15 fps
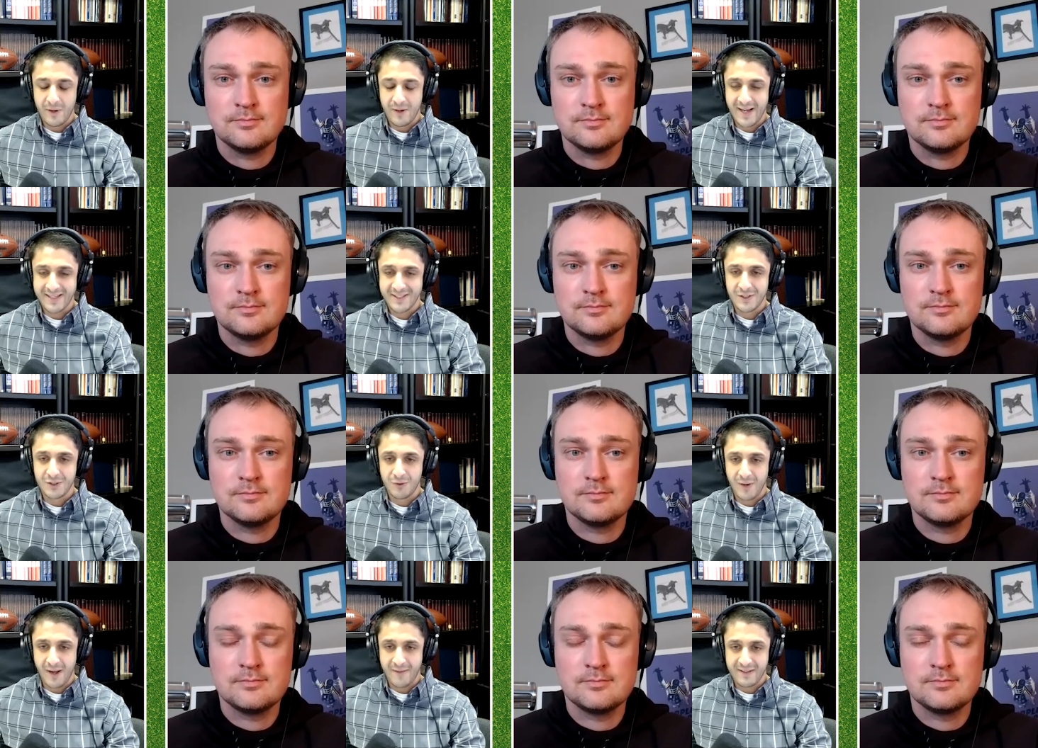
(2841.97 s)
Speaker 1: And next year's
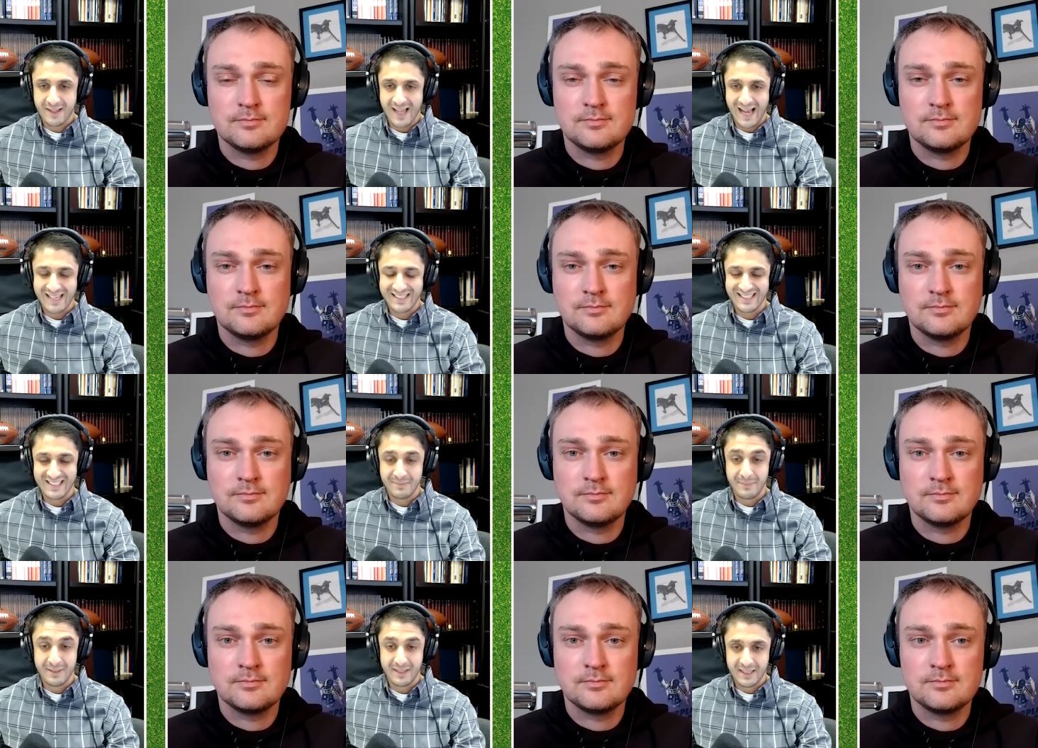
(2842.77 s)
draft class is
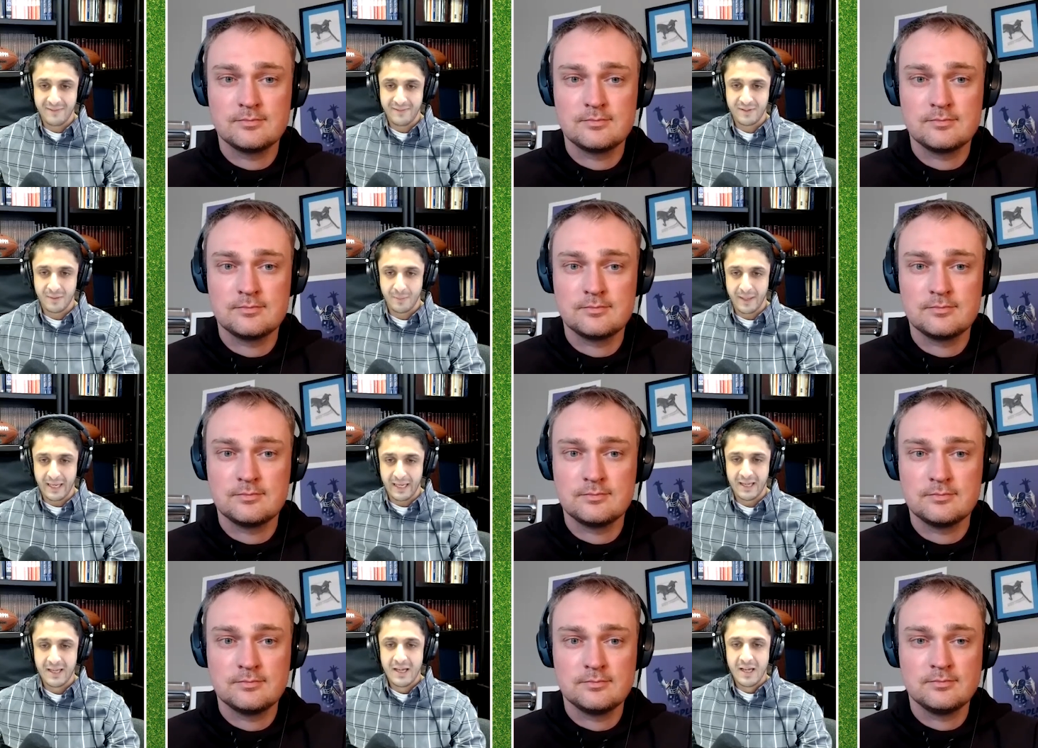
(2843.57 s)
believed to be